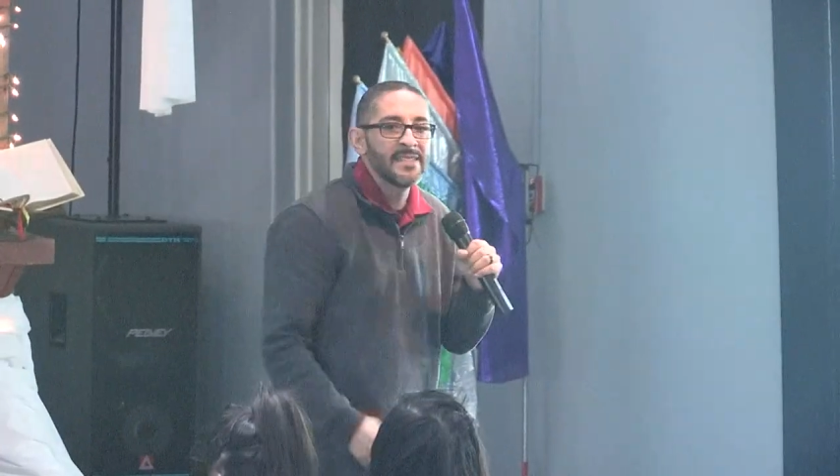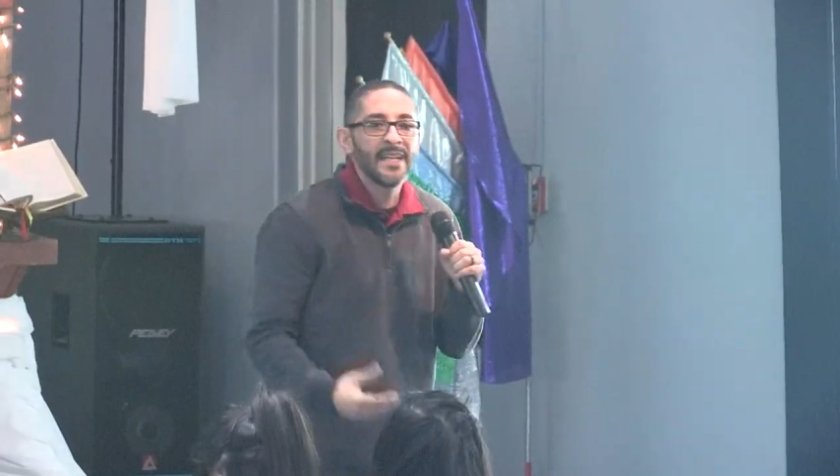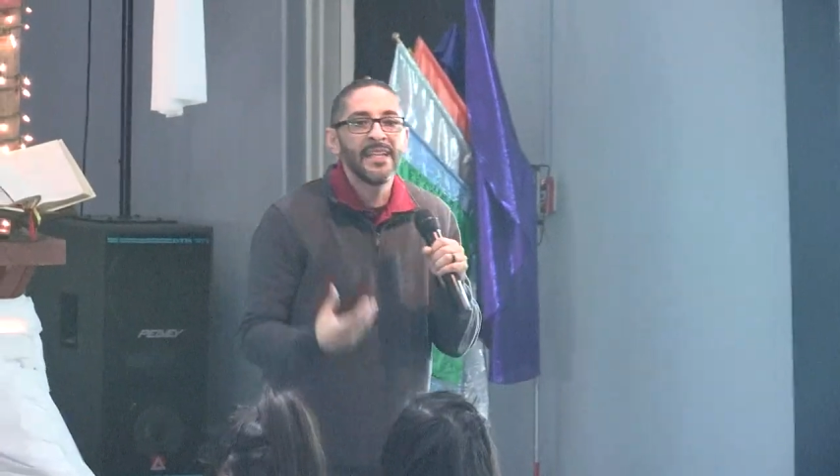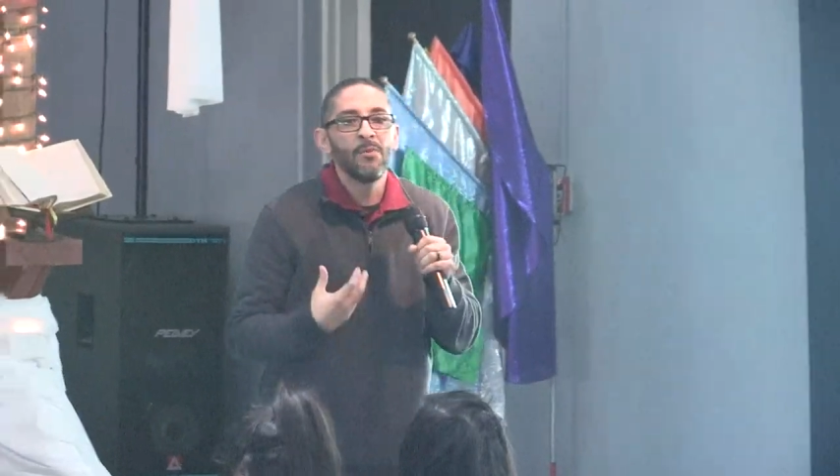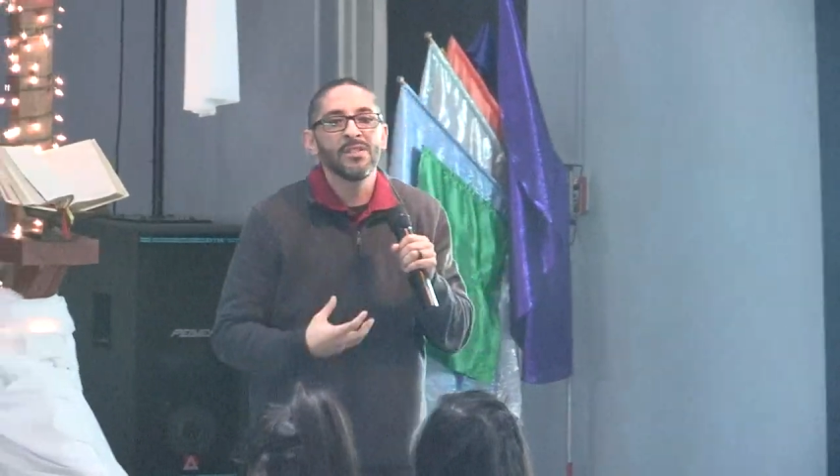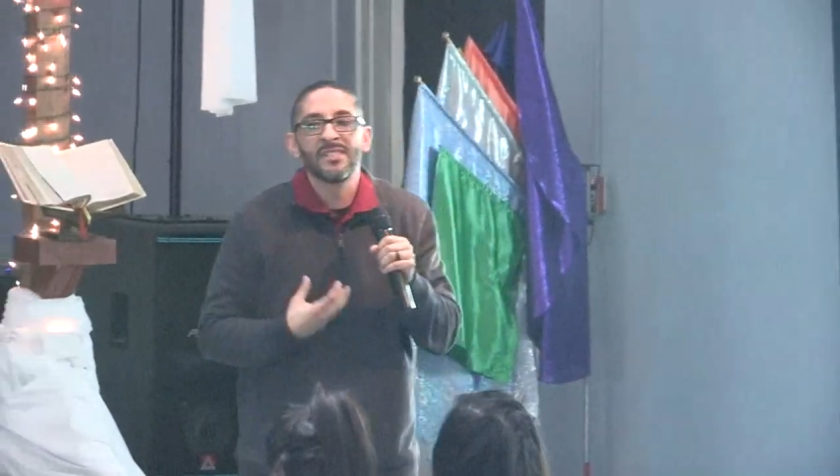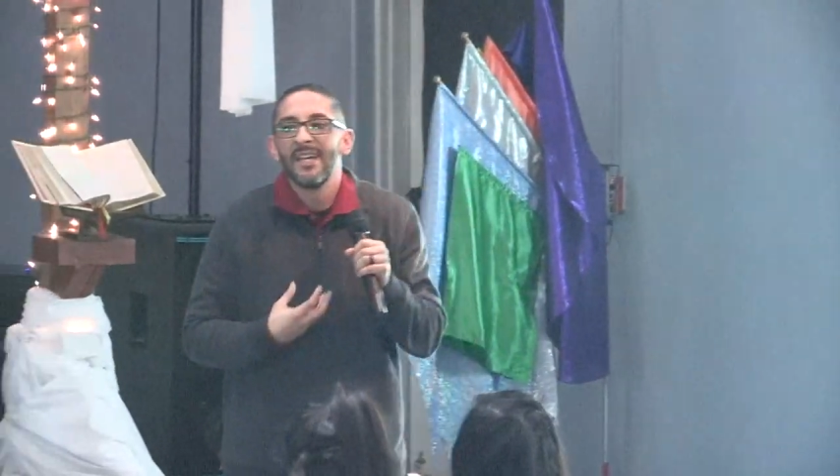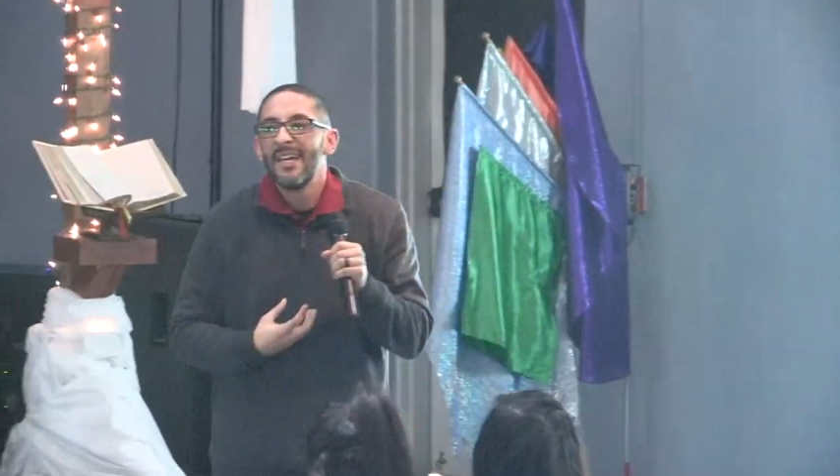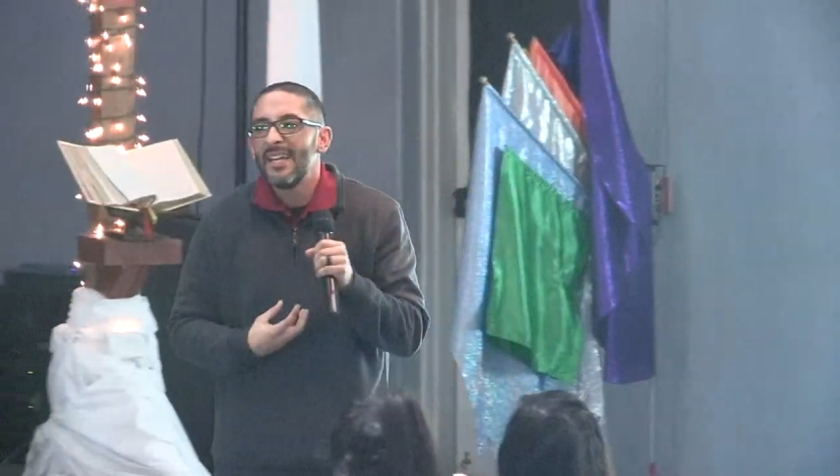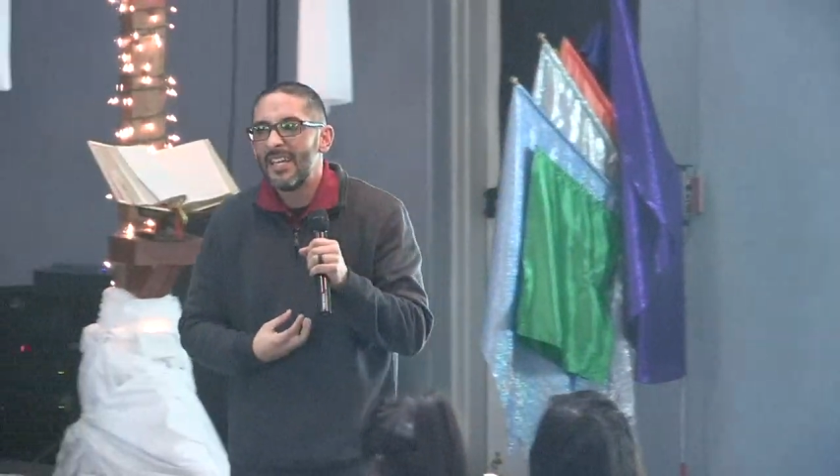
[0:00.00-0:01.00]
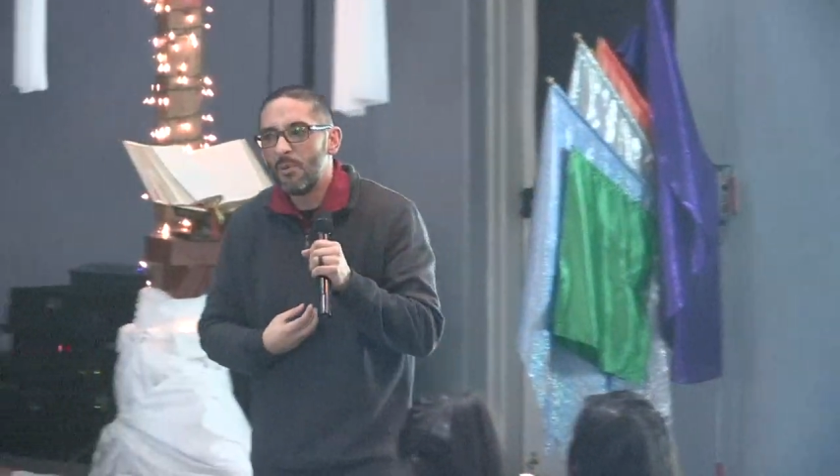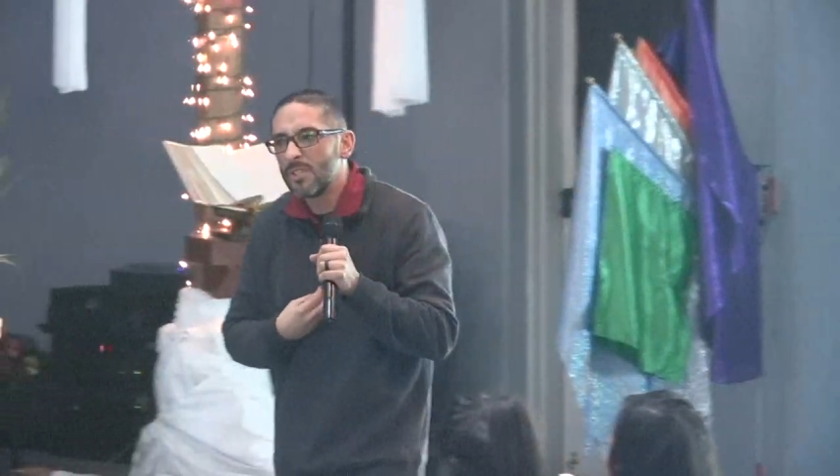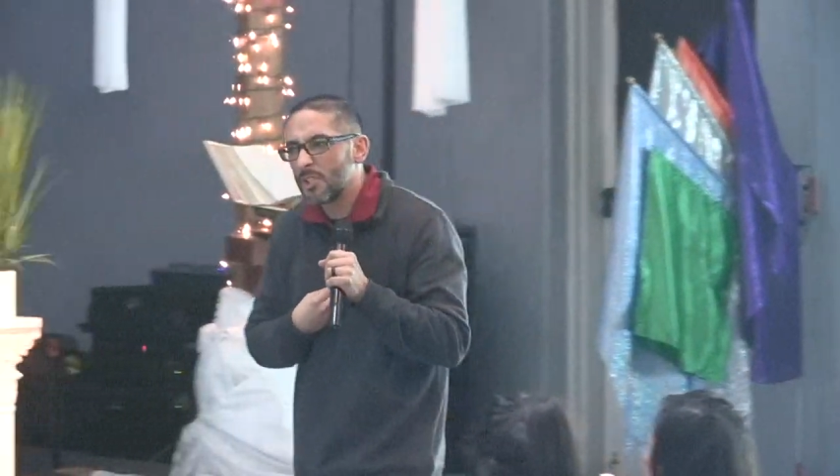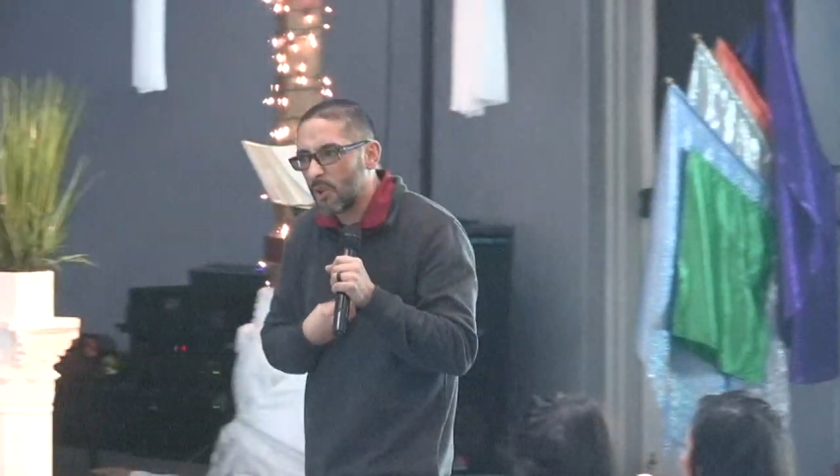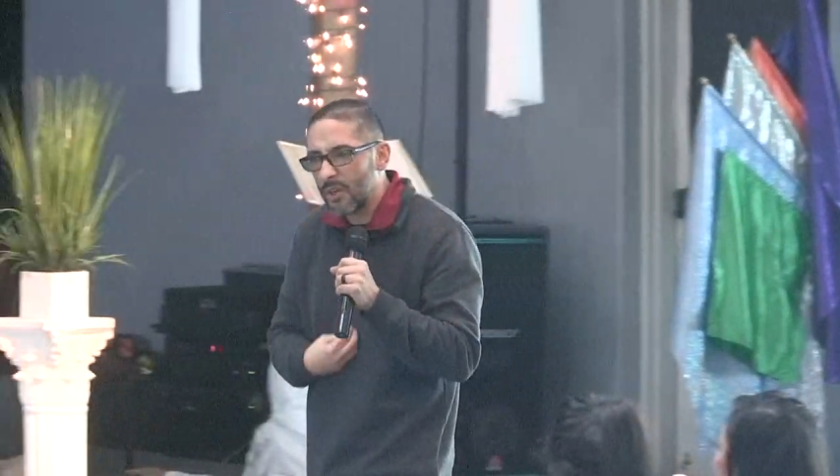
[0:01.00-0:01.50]
he said he was he
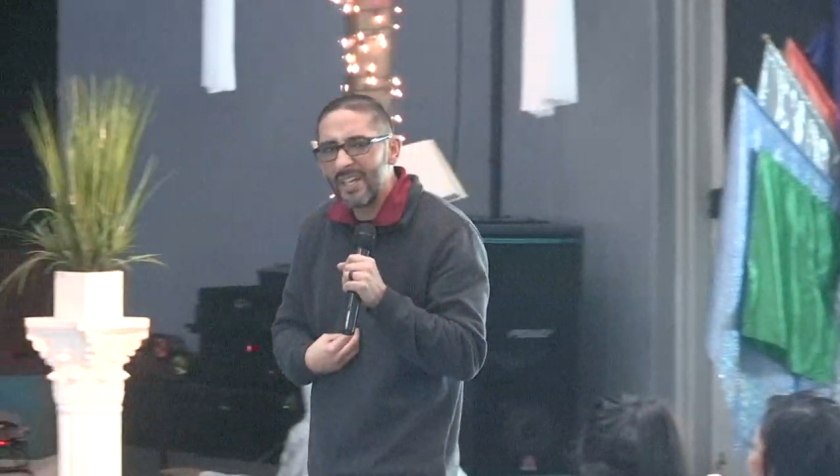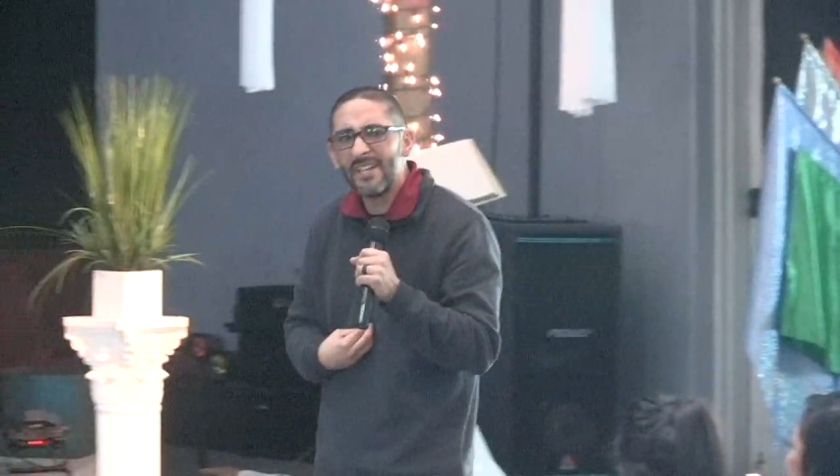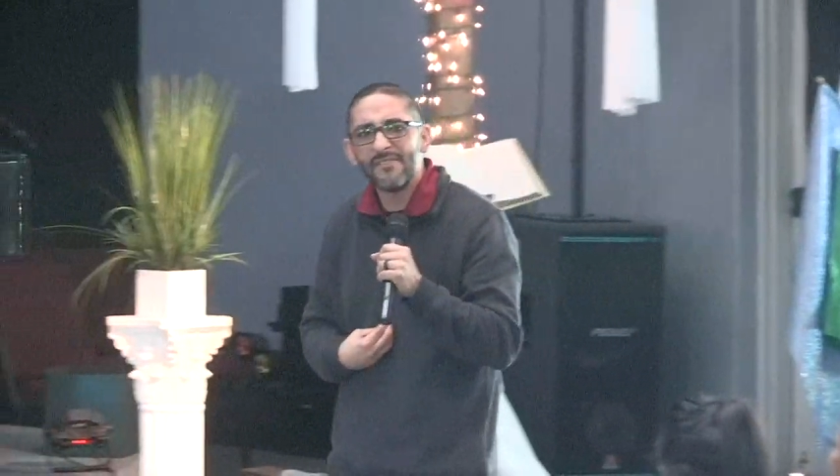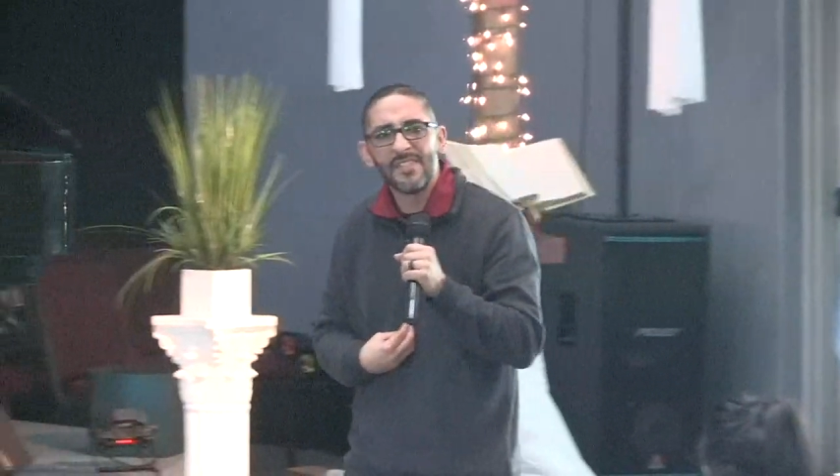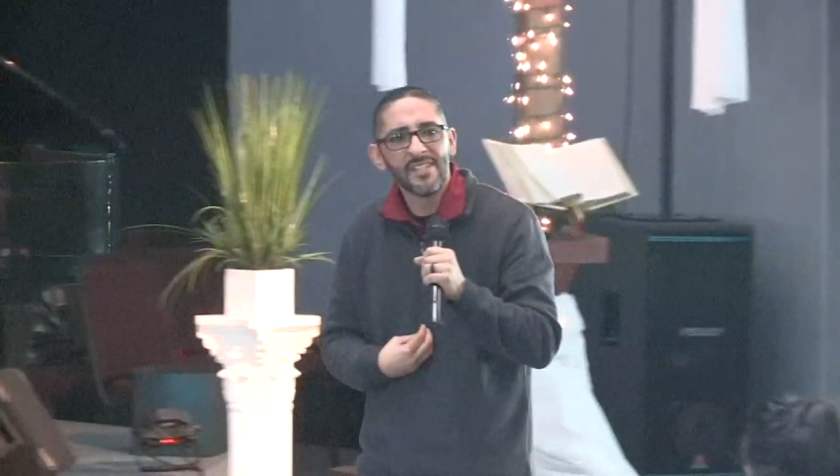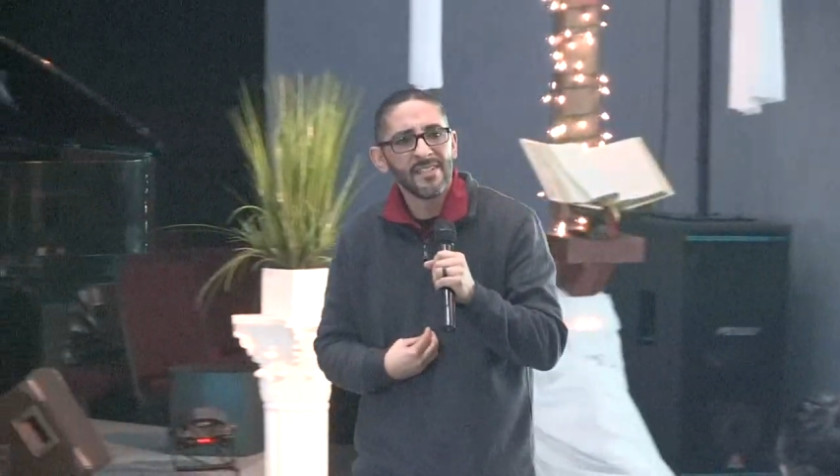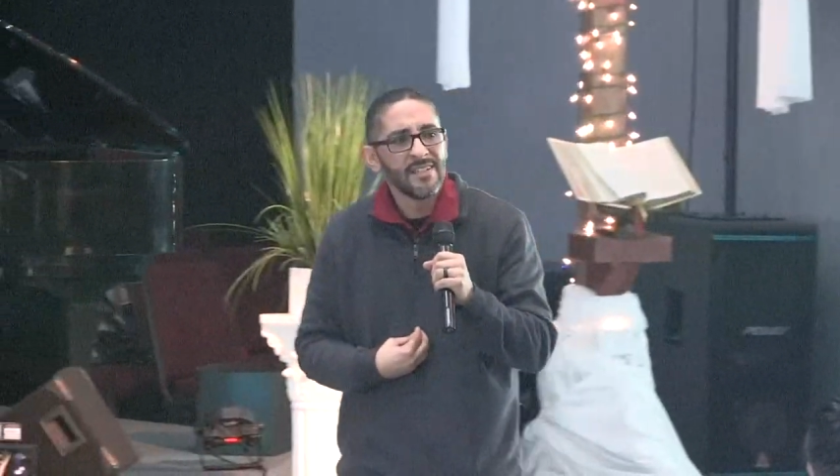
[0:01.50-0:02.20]
was grieved.